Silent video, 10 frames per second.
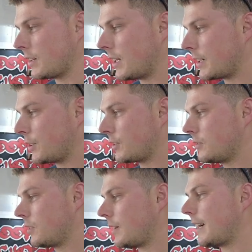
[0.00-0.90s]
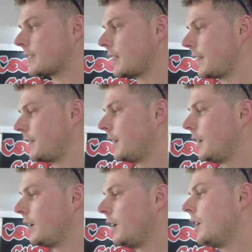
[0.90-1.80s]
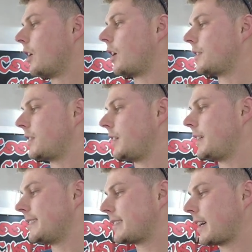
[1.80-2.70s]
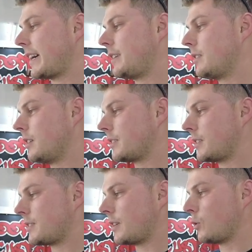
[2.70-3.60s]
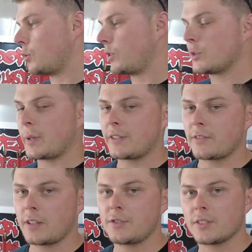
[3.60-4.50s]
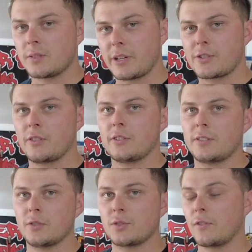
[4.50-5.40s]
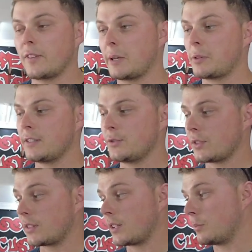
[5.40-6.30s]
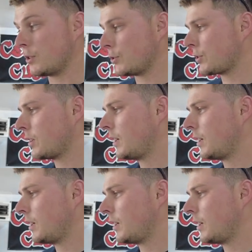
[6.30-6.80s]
locker Loctite on the inside lug nuts that hold the wheel spacer on, just to make sure that those don't vibrate loose and come loose.